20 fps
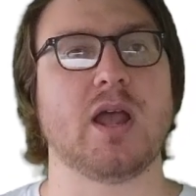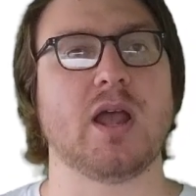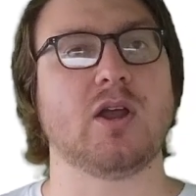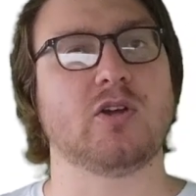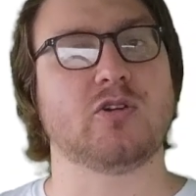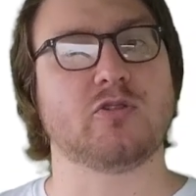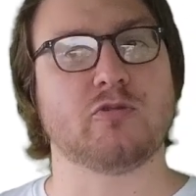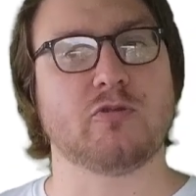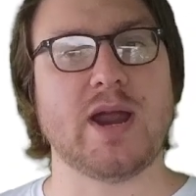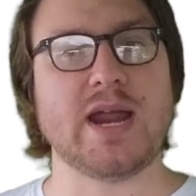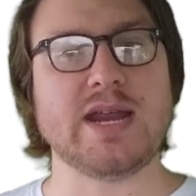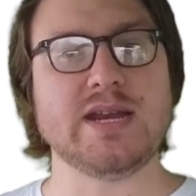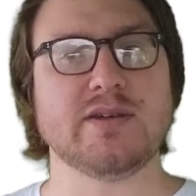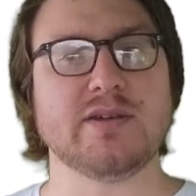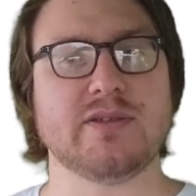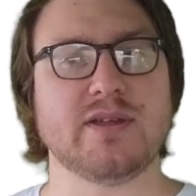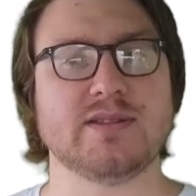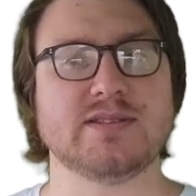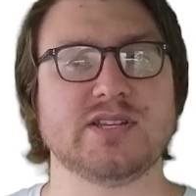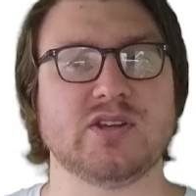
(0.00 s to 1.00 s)
Greater
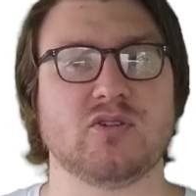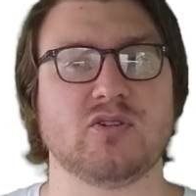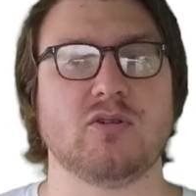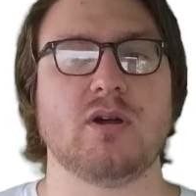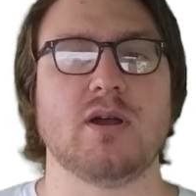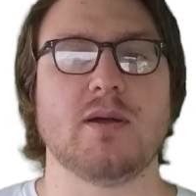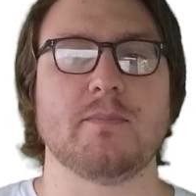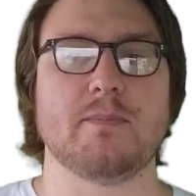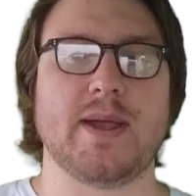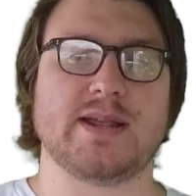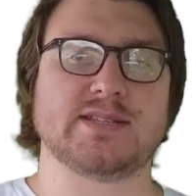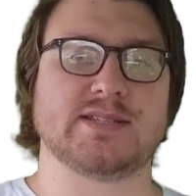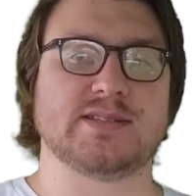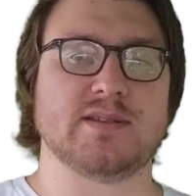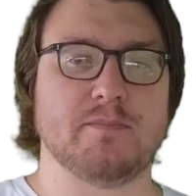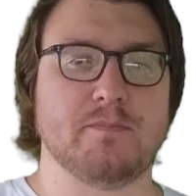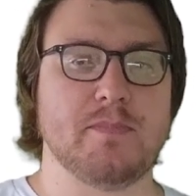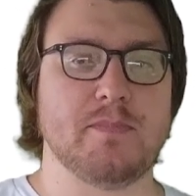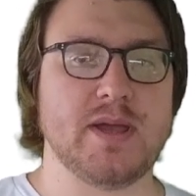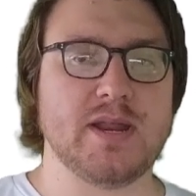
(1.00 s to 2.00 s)
than 0 makes a
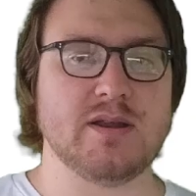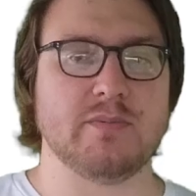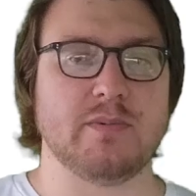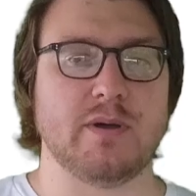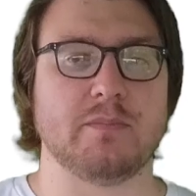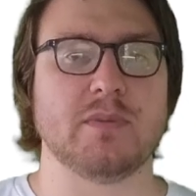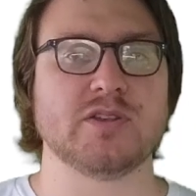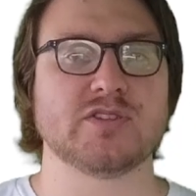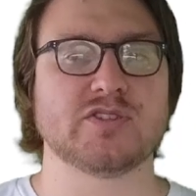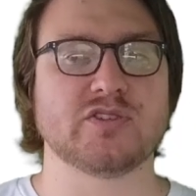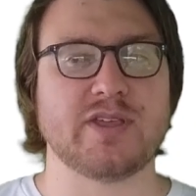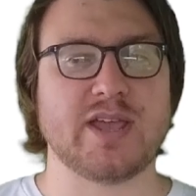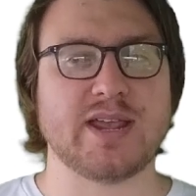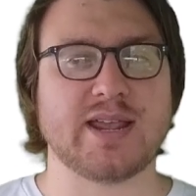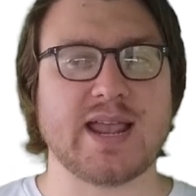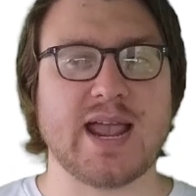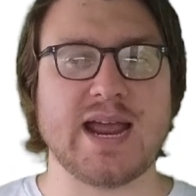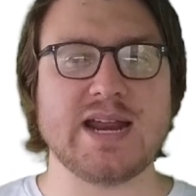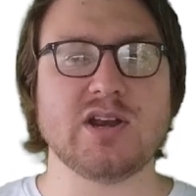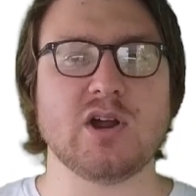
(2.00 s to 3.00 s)
minimum. So they're
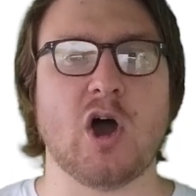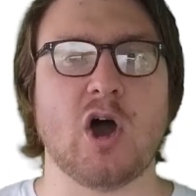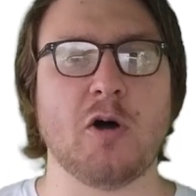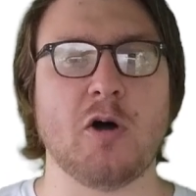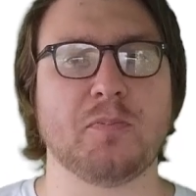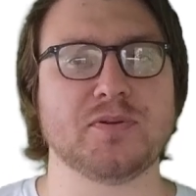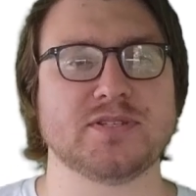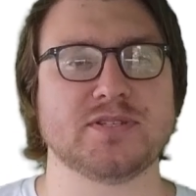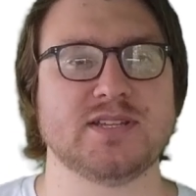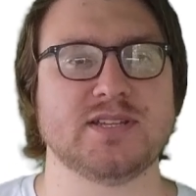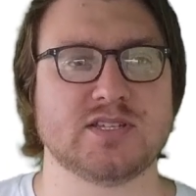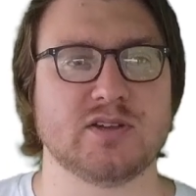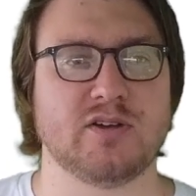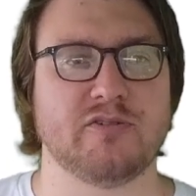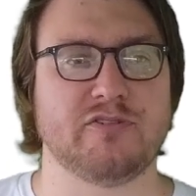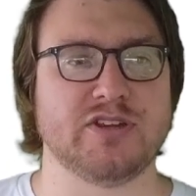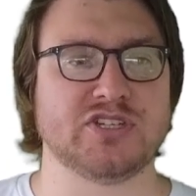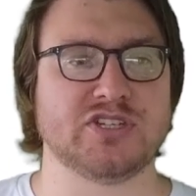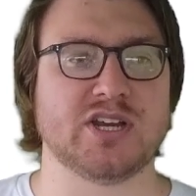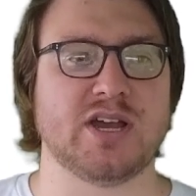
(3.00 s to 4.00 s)
kind of opposites
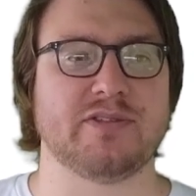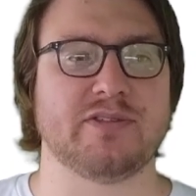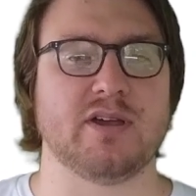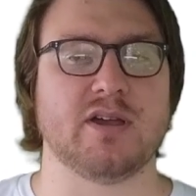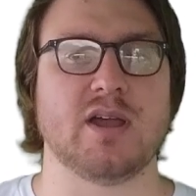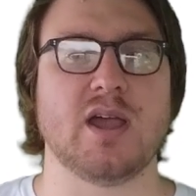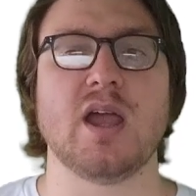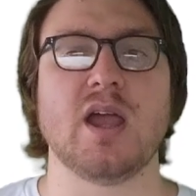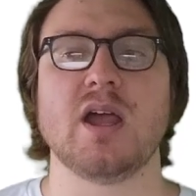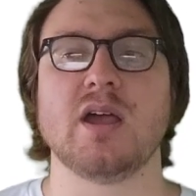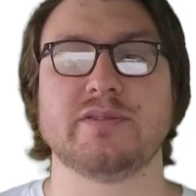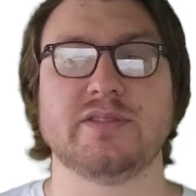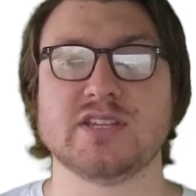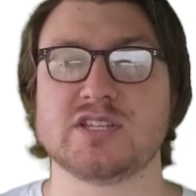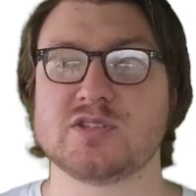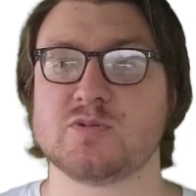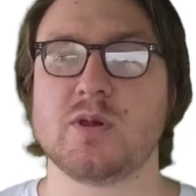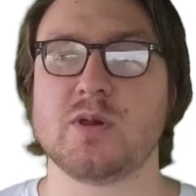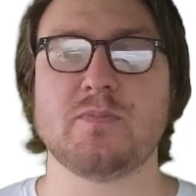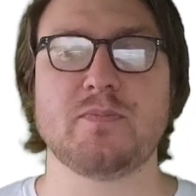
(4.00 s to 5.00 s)
of each other.
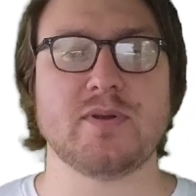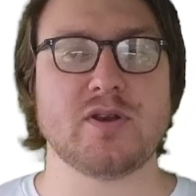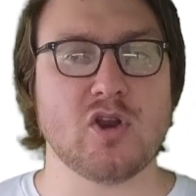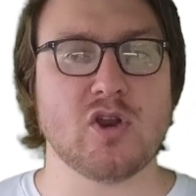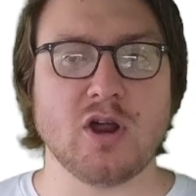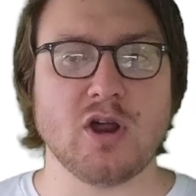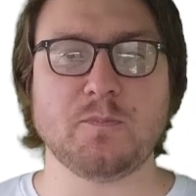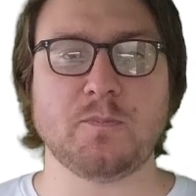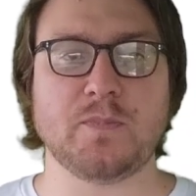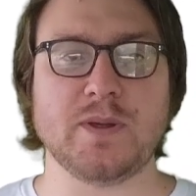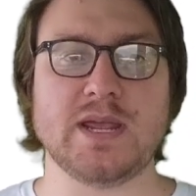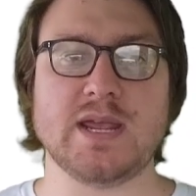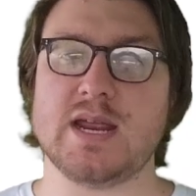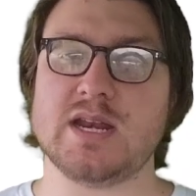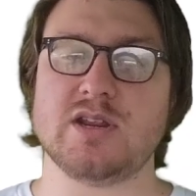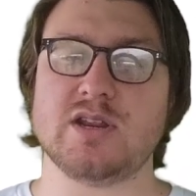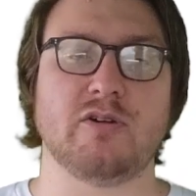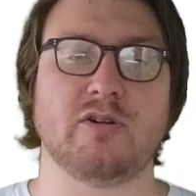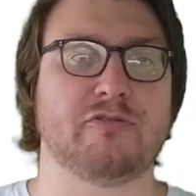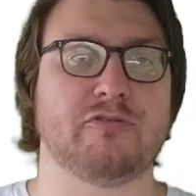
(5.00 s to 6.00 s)
This will not be
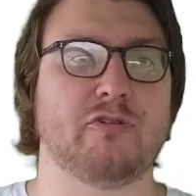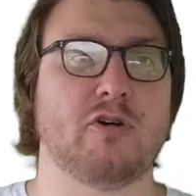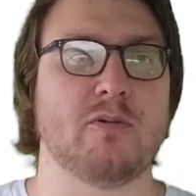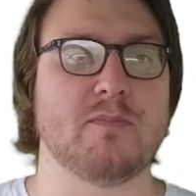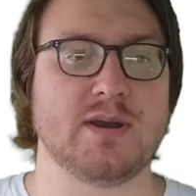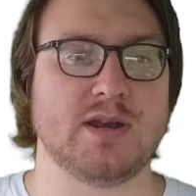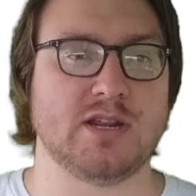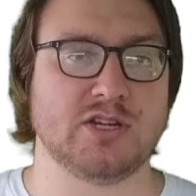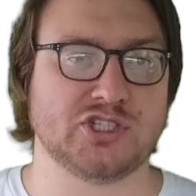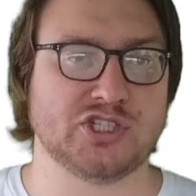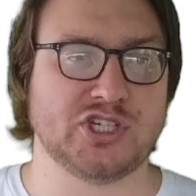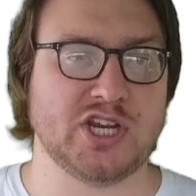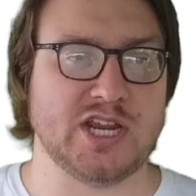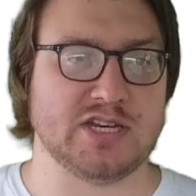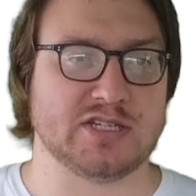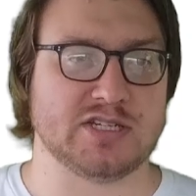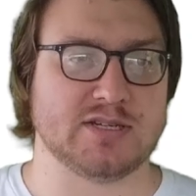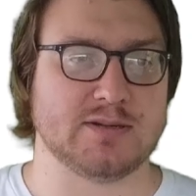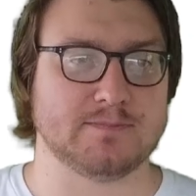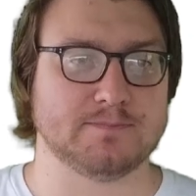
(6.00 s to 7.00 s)
in your formula sheet.